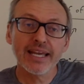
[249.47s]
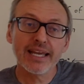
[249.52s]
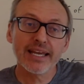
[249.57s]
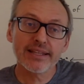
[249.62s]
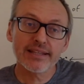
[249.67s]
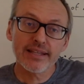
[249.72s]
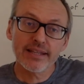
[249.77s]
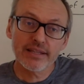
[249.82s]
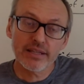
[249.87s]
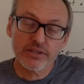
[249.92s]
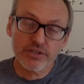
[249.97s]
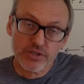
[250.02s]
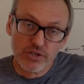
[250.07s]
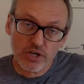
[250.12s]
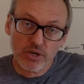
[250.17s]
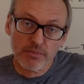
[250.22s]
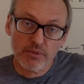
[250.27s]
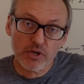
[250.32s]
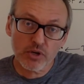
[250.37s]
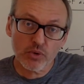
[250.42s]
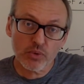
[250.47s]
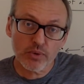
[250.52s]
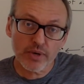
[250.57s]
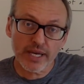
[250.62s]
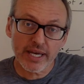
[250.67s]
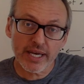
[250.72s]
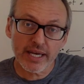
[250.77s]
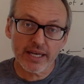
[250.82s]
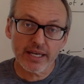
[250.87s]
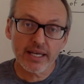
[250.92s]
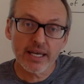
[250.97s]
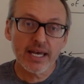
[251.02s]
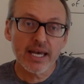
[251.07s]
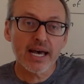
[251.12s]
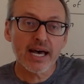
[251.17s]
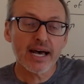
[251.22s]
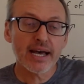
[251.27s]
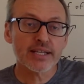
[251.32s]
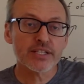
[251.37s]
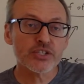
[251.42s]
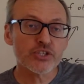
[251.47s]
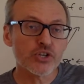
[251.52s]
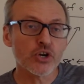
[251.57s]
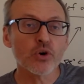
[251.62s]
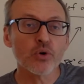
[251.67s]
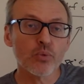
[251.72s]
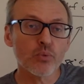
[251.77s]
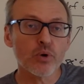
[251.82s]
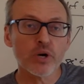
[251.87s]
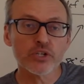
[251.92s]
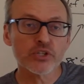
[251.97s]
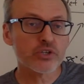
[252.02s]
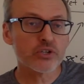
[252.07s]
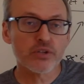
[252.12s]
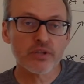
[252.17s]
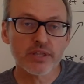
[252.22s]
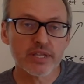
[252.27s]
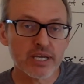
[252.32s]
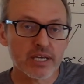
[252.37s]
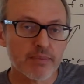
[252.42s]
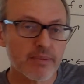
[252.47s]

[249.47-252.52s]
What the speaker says: And then the terminal ray, I don't want you to think